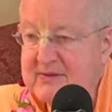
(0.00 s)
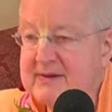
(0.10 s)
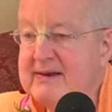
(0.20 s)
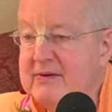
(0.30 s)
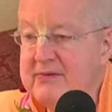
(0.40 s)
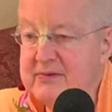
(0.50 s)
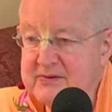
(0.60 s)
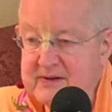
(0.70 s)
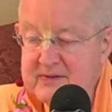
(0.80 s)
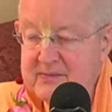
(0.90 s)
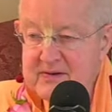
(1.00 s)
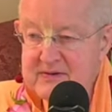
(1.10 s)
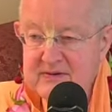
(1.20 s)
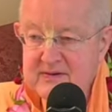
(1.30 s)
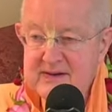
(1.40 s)
he filled in a bunch
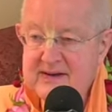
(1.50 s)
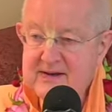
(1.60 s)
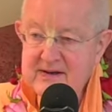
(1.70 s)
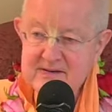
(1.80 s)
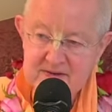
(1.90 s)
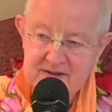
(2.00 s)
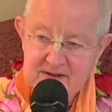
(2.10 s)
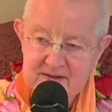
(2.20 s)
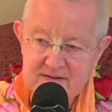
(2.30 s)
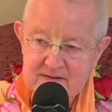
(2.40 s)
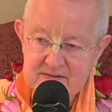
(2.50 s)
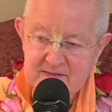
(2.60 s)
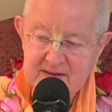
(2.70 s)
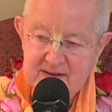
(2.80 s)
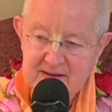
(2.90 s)
and it's really nice.
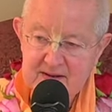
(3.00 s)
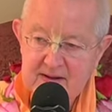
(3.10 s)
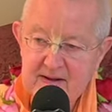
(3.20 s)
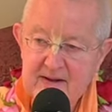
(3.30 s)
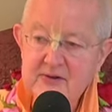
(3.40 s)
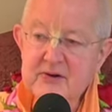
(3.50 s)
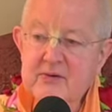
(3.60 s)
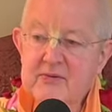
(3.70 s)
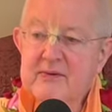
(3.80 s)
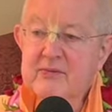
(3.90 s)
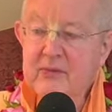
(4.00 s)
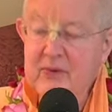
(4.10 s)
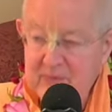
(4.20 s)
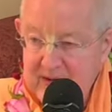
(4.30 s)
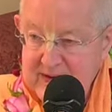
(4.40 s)
So one
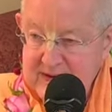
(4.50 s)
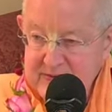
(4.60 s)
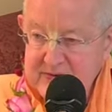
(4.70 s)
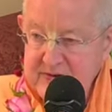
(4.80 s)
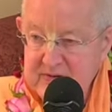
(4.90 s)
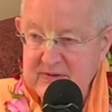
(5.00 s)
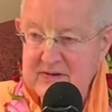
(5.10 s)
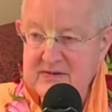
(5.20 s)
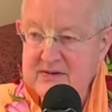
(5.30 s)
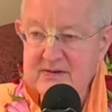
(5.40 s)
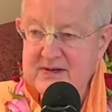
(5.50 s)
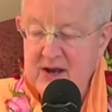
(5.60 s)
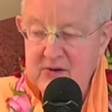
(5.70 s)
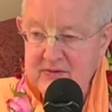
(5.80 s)
answer to your question is sound.